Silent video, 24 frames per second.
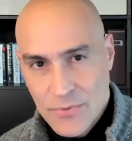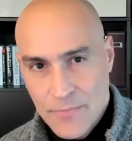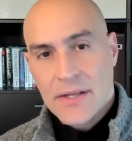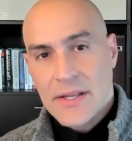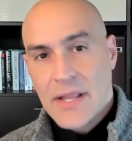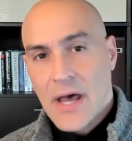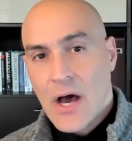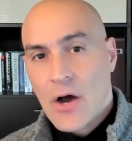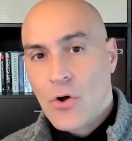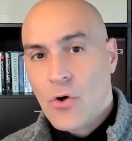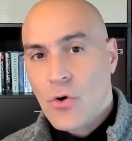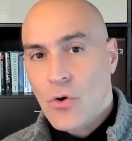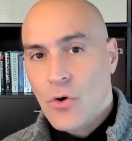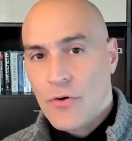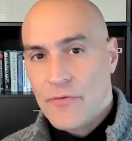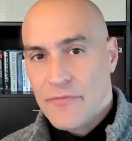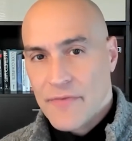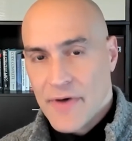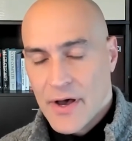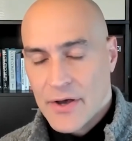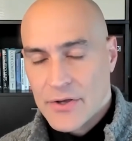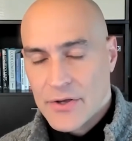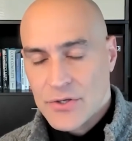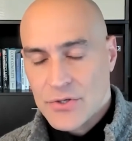Now, core
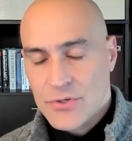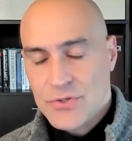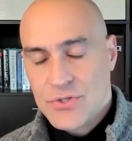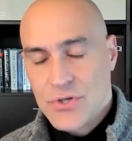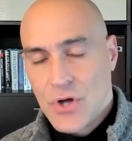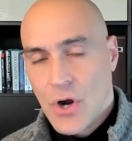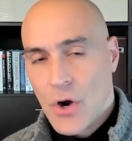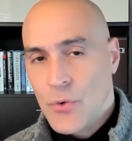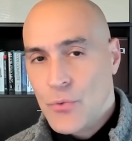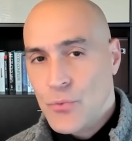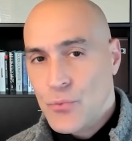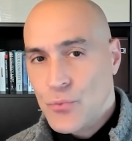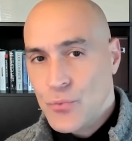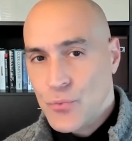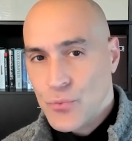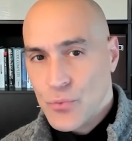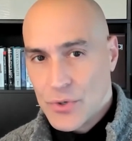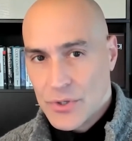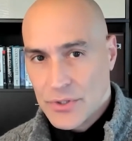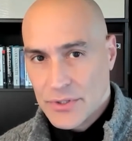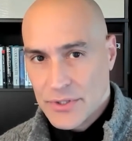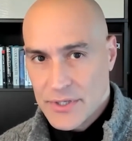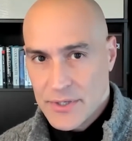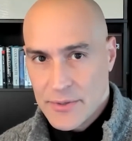values are
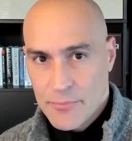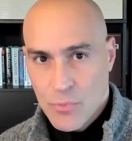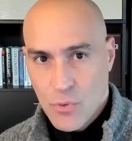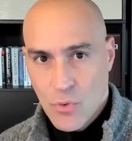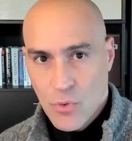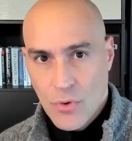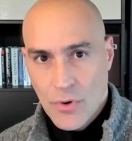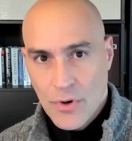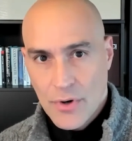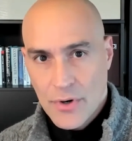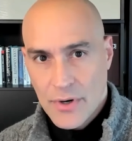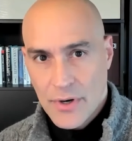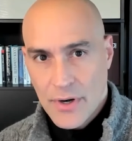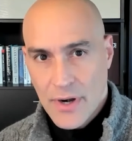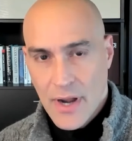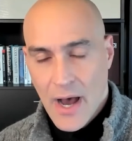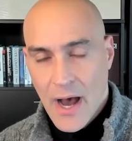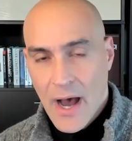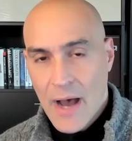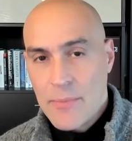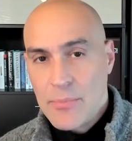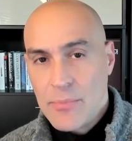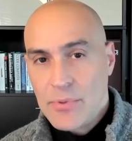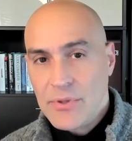really important.
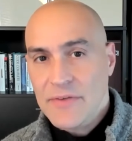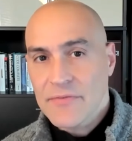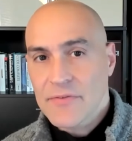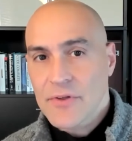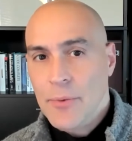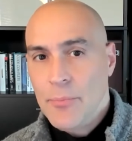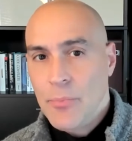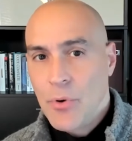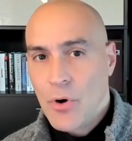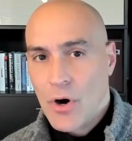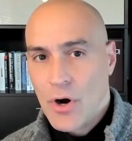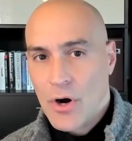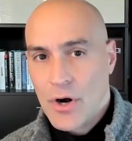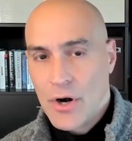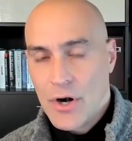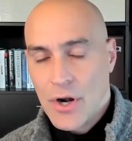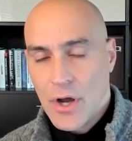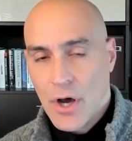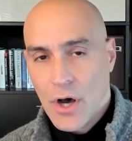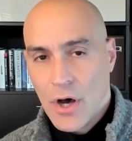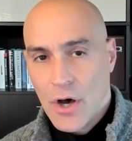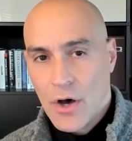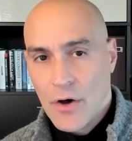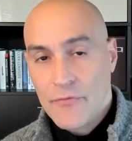I believe they're part
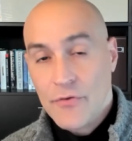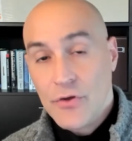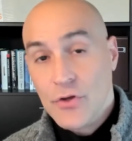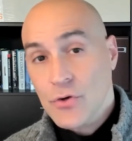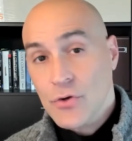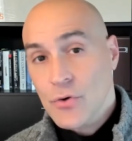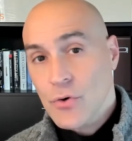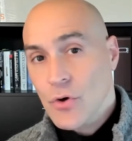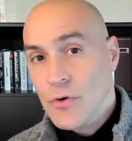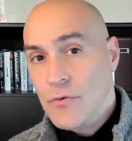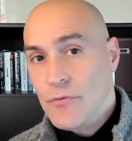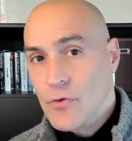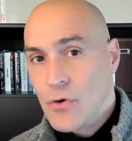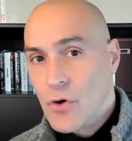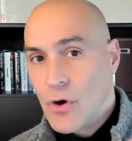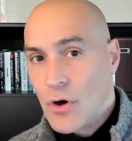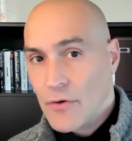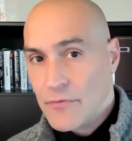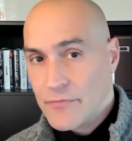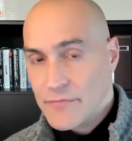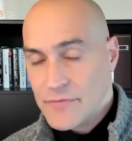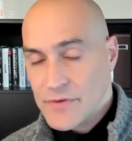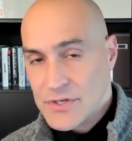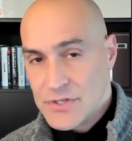of your overall
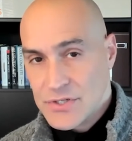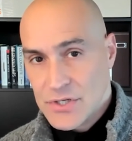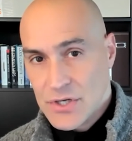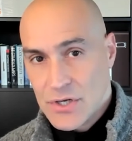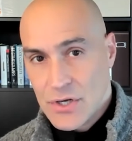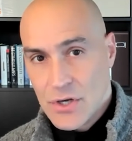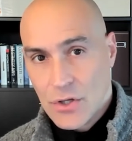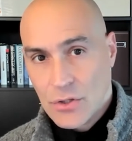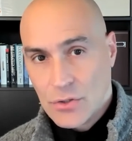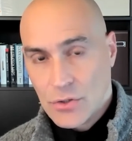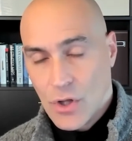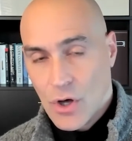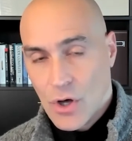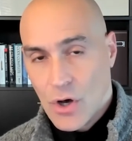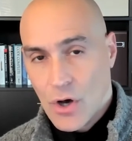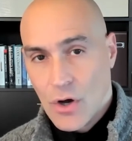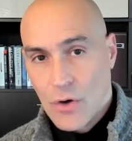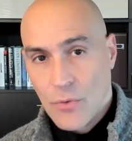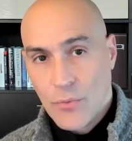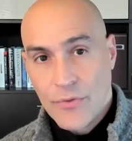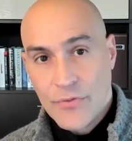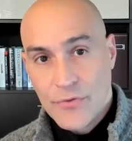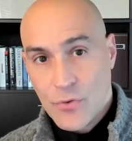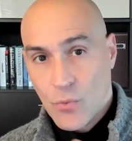vision along
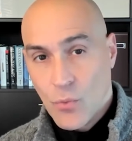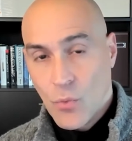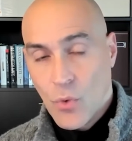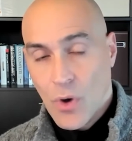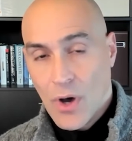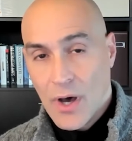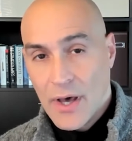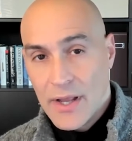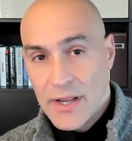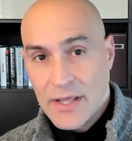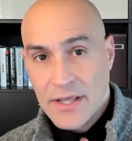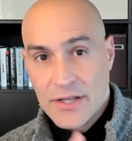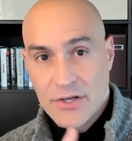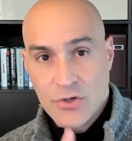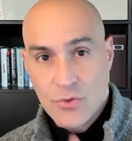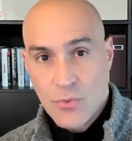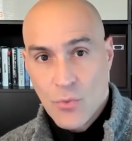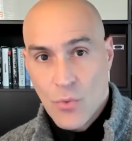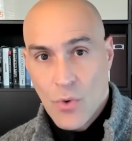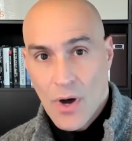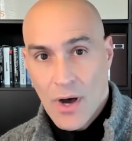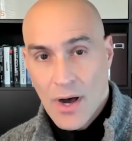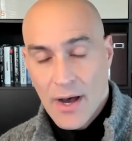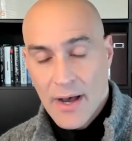with your what and your
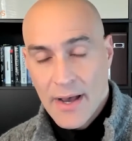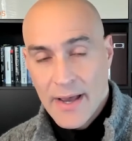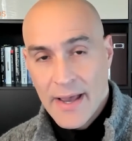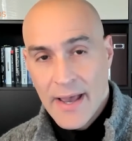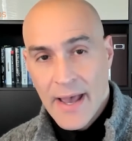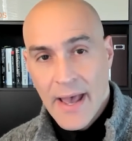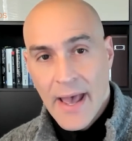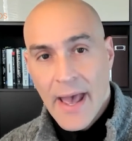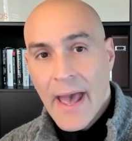why.